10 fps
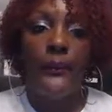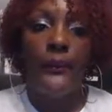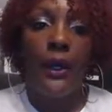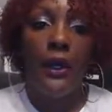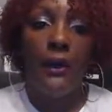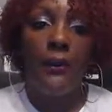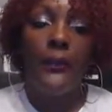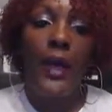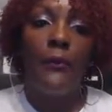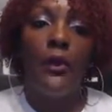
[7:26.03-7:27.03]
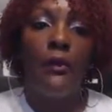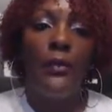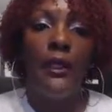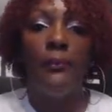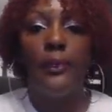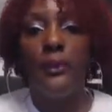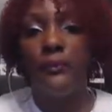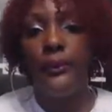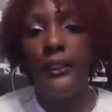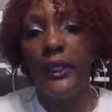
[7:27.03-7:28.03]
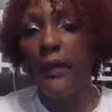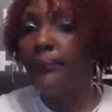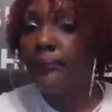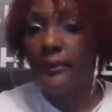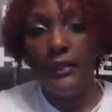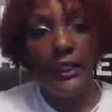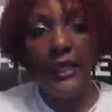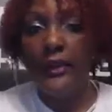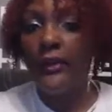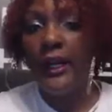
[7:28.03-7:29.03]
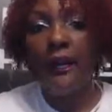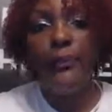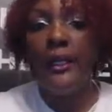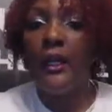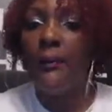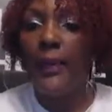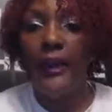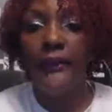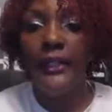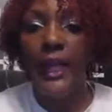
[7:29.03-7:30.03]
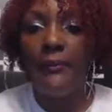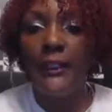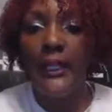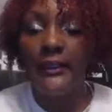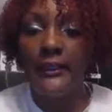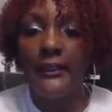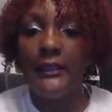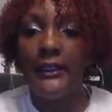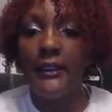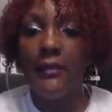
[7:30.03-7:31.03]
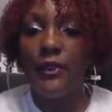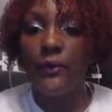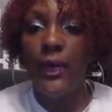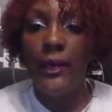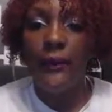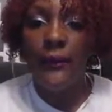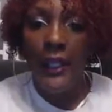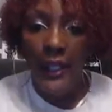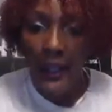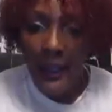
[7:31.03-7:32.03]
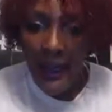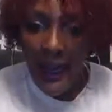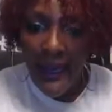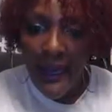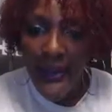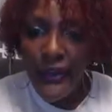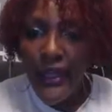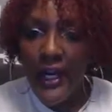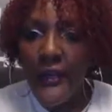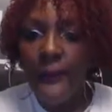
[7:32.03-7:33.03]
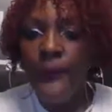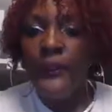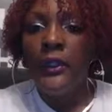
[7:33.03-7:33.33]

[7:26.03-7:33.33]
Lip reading: So I'm going to be putting up the letter that I put up every time election season comes around. Hi, Andre.